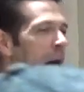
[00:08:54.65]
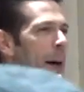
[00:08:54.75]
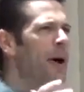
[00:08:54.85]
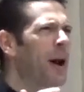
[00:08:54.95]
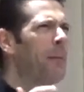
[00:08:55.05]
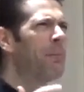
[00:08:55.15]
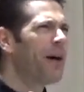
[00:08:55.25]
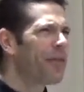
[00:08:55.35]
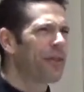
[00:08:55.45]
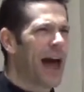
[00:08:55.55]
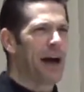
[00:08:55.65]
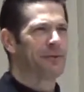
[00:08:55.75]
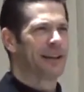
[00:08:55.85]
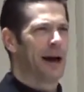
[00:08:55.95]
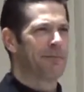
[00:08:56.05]
About a month
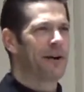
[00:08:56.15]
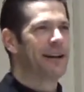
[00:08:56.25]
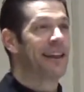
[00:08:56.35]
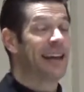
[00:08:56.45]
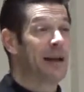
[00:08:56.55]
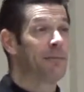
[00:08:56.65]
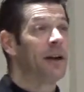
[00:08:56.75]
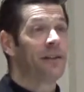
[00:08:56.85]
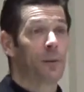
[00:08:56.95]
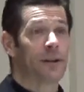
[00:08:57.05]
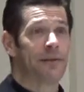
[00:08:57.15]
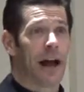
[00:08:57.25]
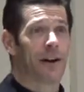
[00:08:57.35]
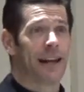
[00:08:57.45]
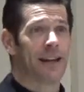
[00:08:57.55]
after they got married, they were living
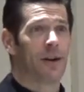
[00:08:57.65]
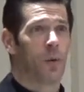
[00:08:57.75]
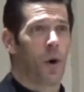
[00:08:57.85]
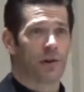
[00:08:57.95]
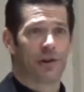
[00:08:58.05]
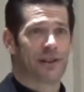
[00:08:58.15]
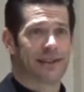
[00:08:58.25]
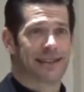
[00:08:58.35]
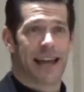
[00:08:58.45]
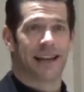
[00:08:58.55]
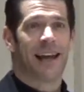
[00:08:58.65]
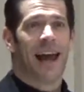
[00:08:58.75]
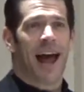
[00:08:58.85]
out in Washington State.